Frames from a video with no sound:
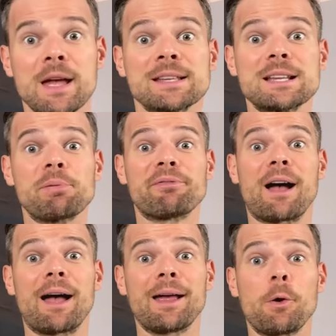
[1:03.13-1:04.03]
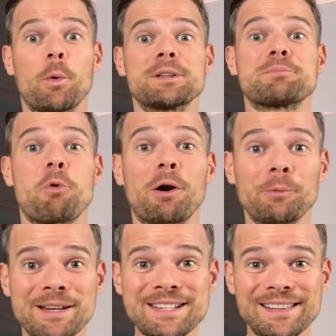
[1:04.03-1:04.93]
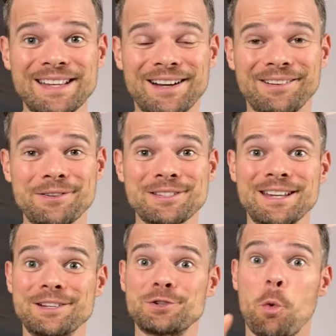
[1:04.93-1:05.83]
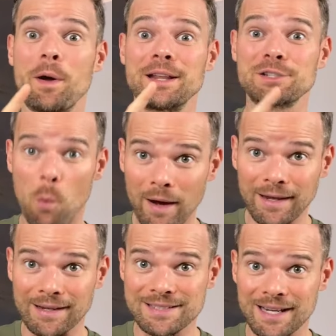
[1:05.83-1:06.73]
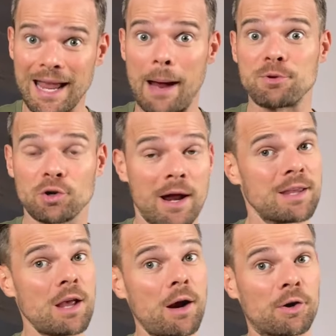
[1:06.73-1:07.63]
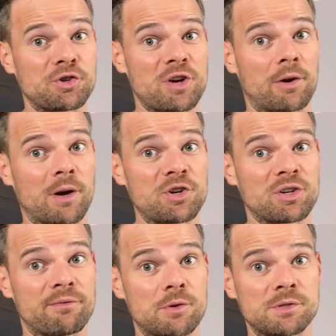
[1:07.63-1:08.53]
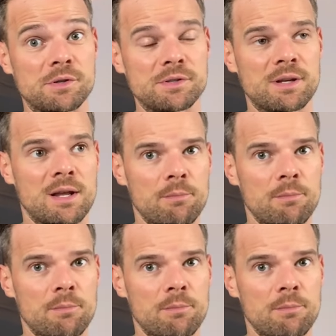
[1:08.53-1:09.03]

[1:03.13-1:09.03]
Simplifi was more recently introduced in 2020 to capture a younger generation of users